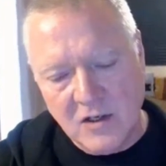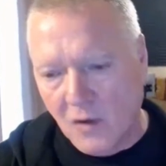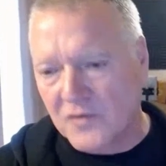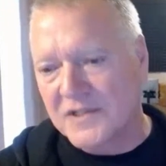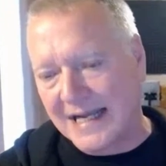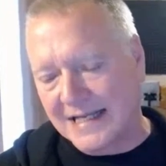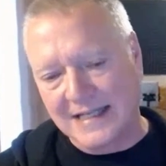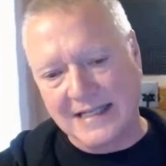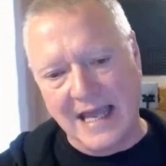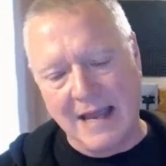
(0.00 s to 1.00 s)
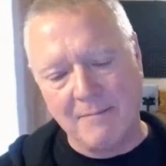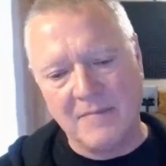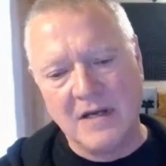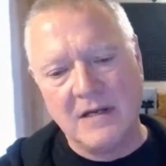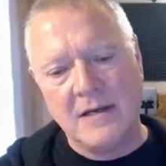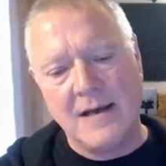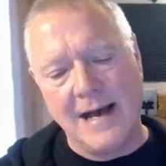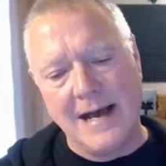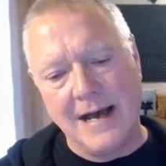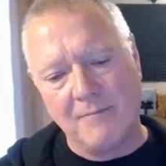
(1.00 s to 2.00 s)
contacting them.
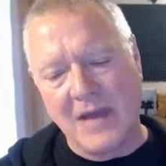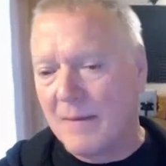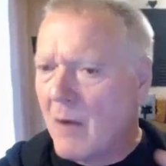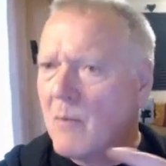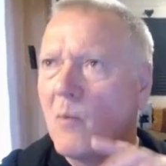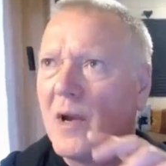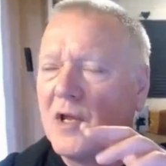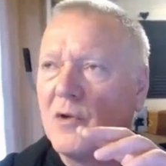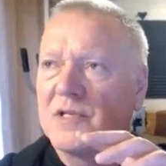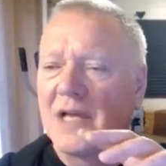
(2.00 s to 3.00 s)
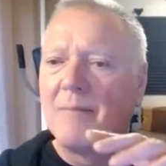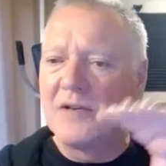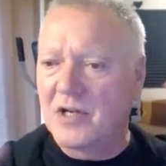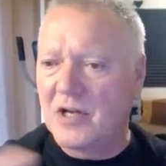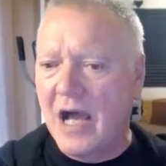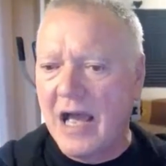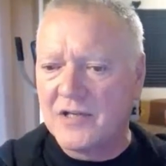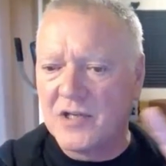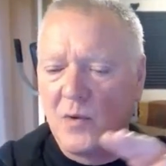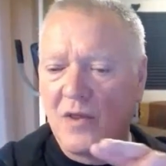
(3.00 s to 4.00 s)
At the moment, we're using a bunch of
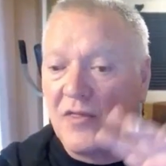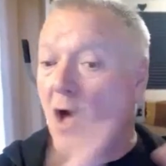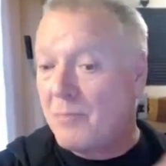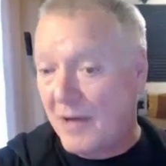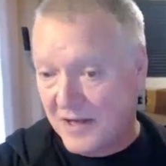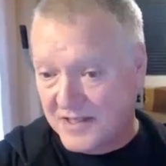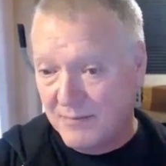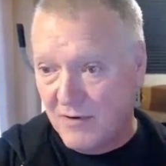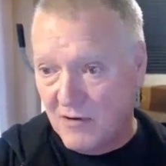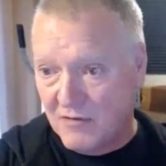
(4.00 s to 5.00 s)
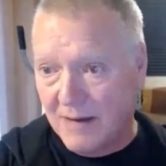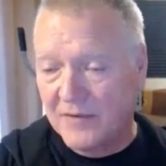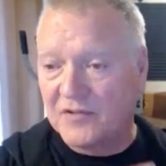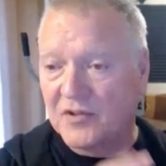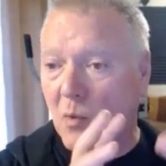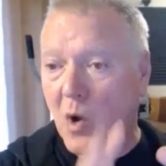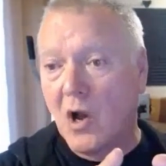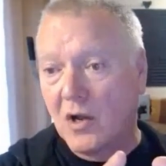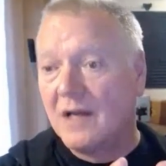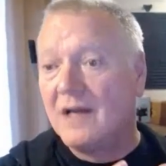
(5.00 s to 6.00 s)
guys who are third-party programmers to
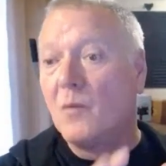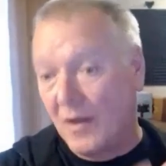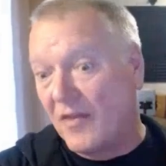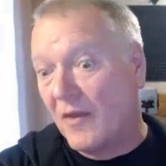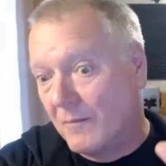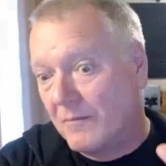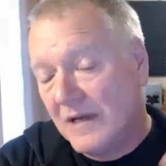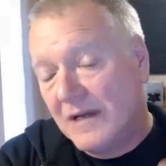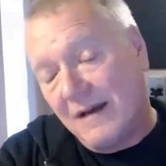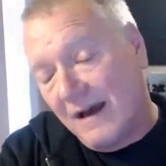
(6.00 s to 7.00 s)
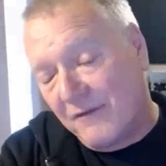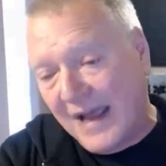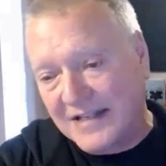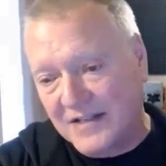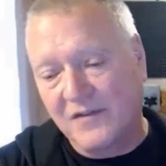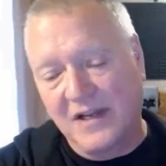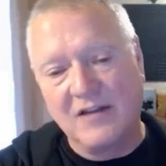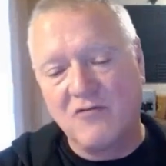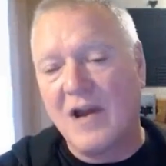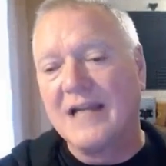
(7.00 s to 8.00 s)
work with them,
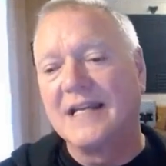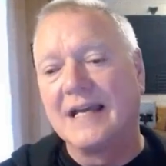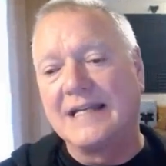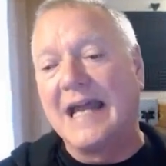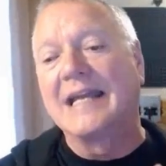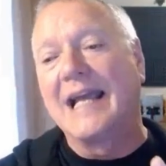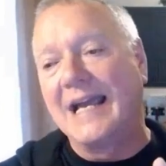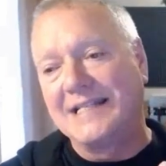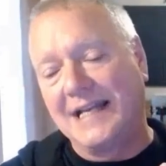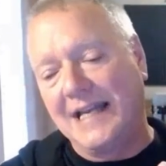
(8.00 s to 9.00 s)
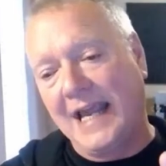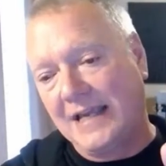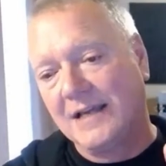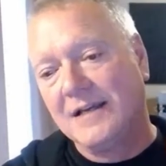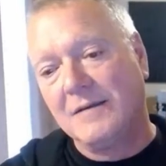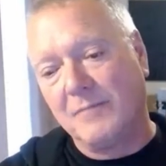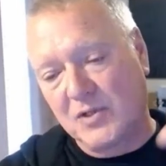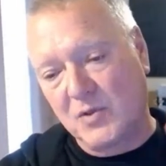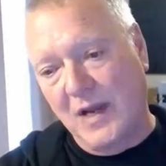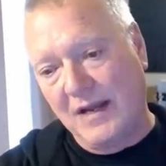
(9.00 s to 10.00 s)
effectively creating a dedicated link
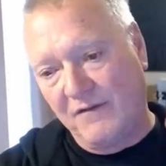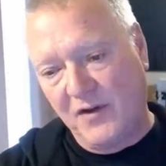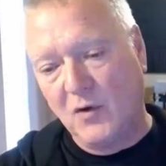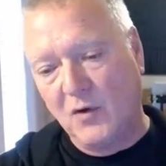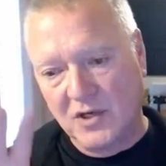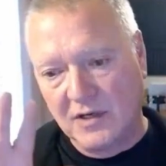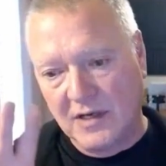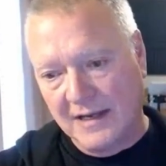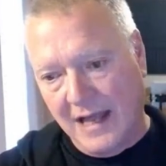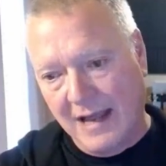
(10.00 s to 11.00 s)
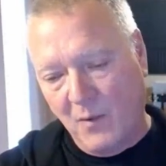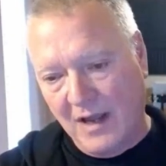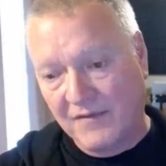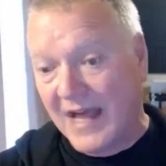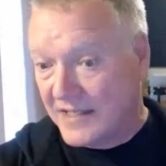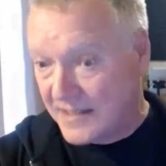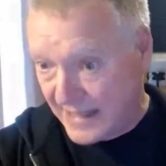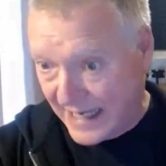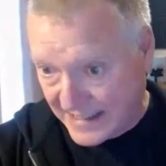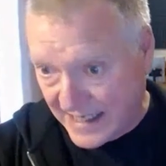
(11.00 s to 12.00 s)
between Fusion and Lightwave.
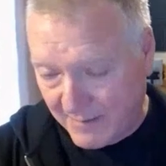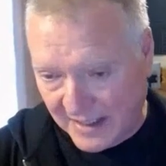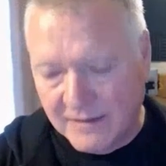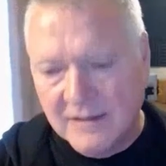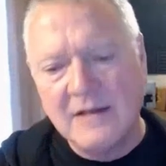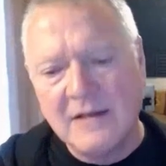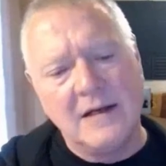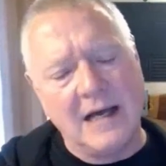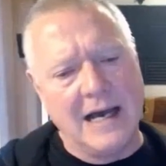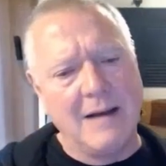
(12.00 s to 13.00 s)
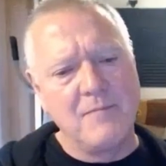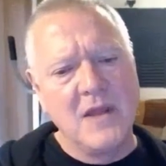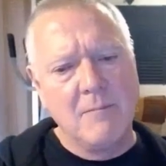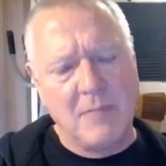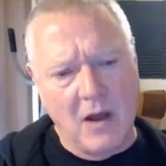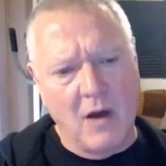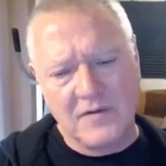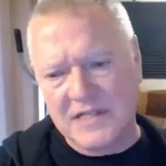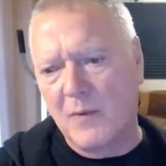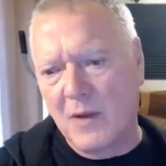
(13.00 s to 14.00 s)
That's coming, but
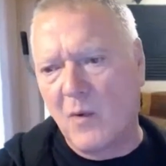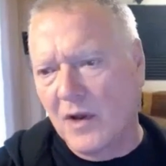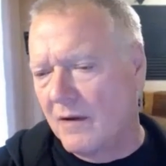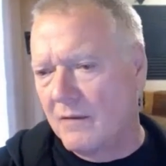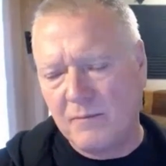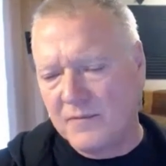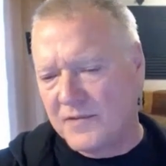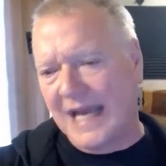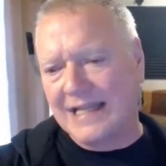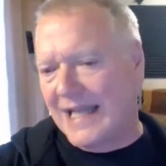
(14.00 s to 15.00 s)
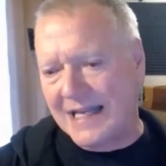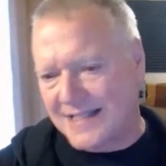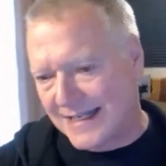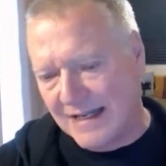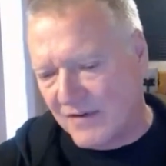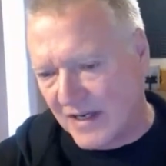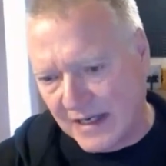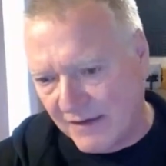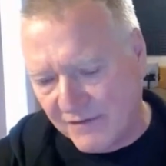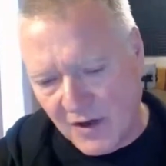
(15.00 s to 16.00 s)
obviously we want to take that
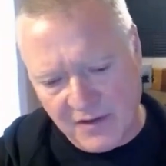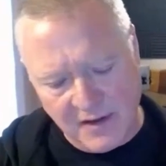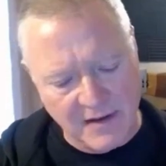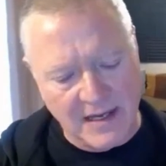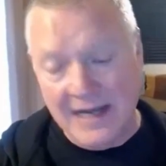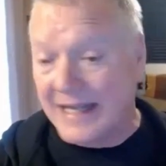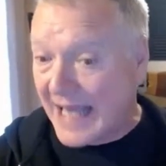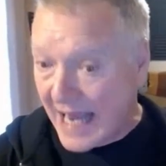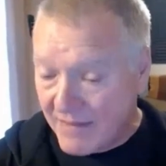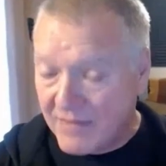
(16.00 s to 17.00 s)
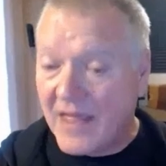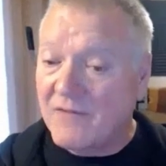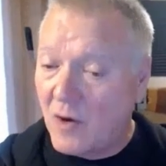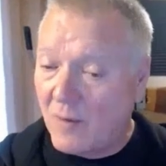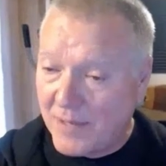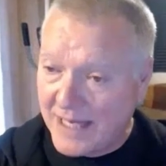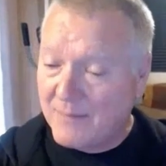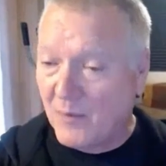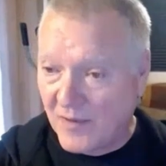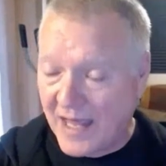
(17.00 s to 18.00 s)
significantly further. And again, they've got
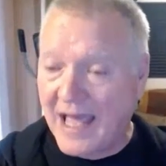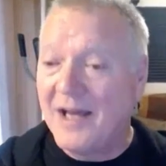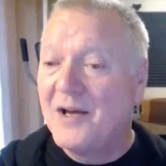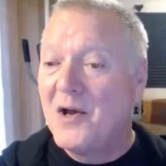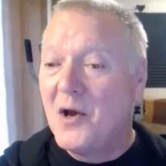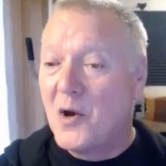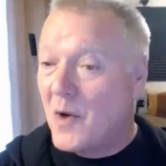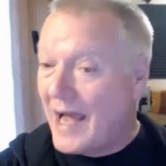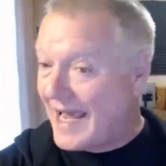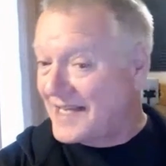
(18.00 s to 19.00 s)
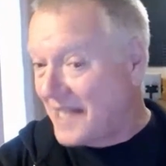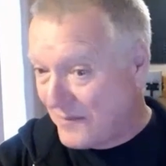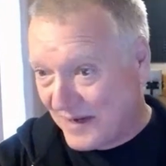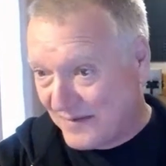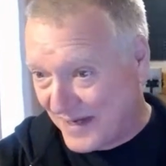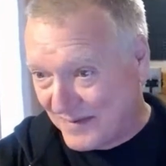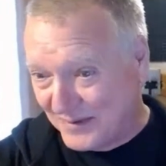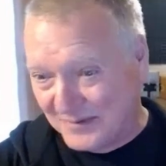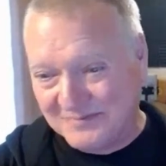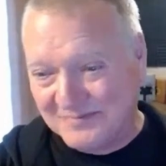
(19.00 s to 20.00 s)
people there who are ex-Lightwave
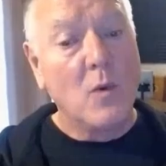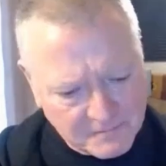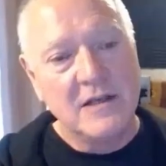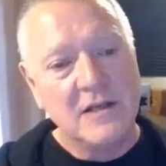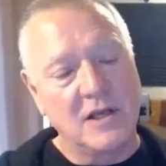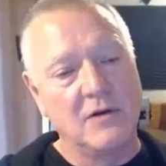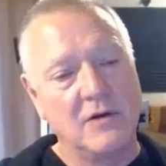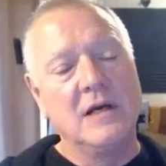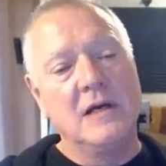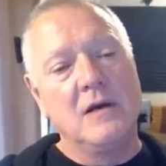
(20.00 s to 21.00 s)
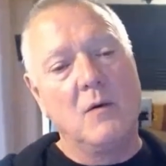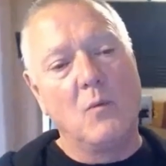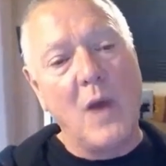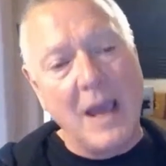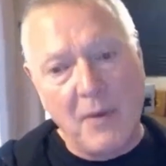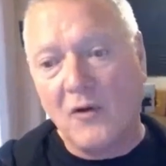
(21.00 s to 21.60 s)
people. So where